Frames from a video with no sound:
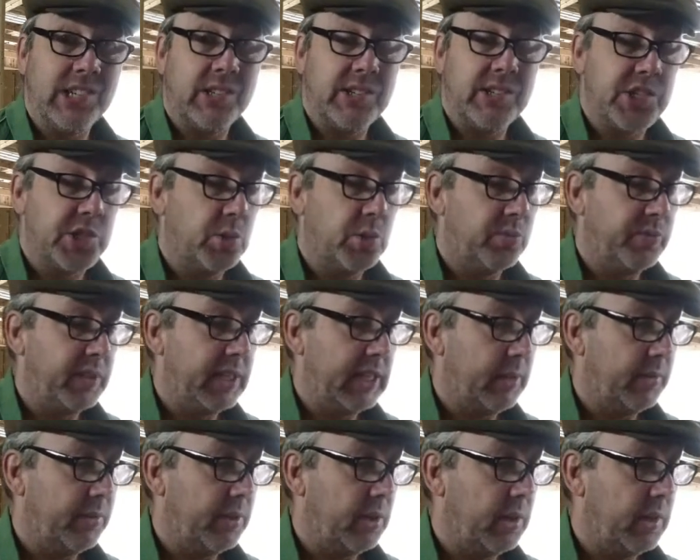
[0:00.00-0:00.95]
I got a short
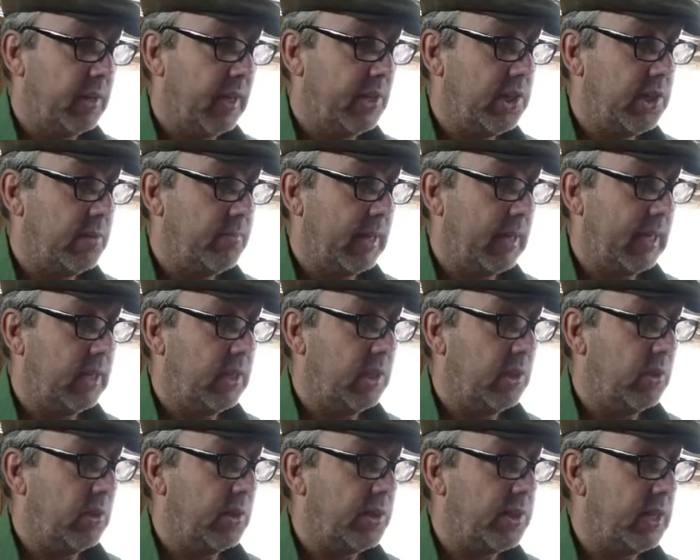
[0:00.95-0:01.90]
video of the engine making
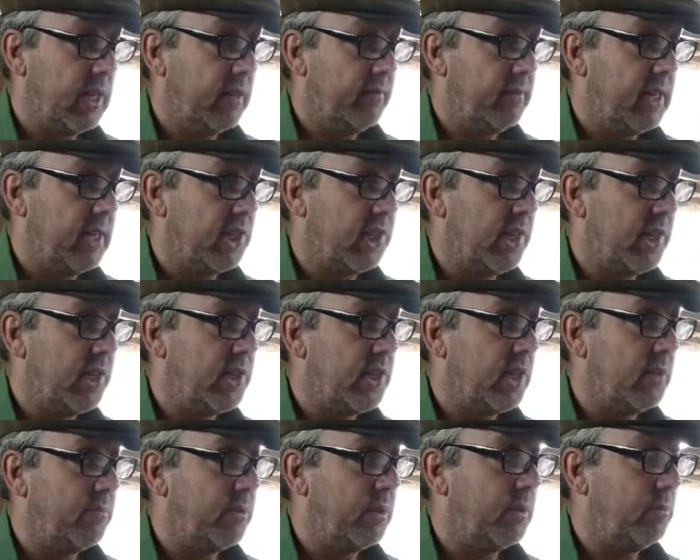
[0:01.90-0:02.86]
the noise, and their initial
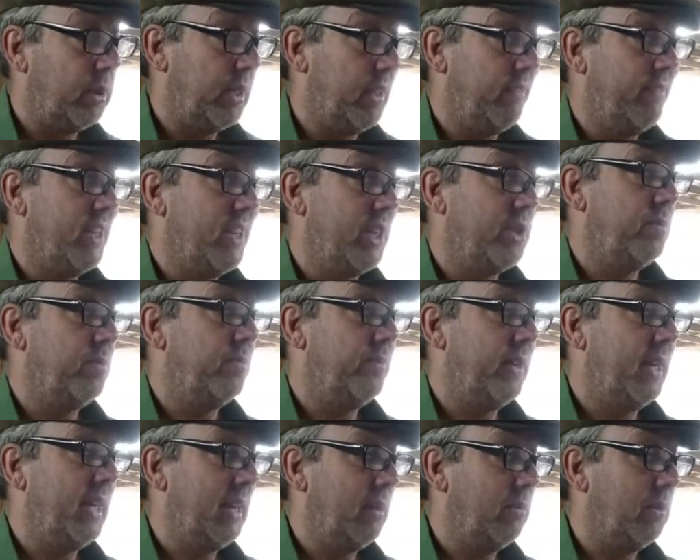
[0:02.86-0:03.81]
interpretation, well, their initial
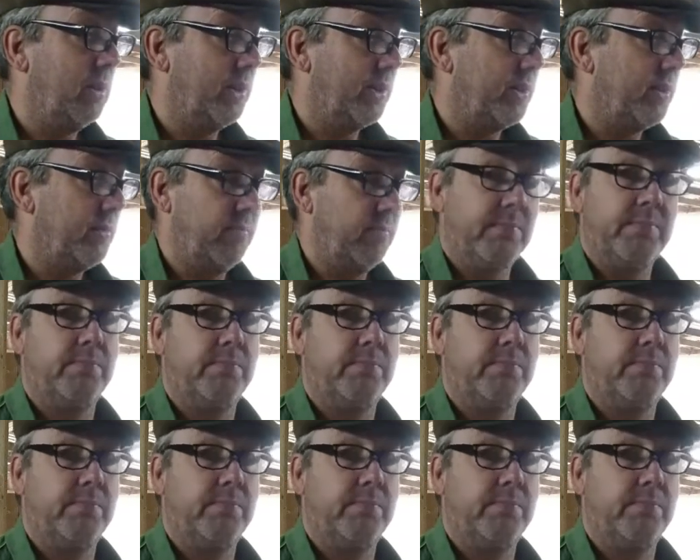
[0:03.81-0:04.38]
feeling was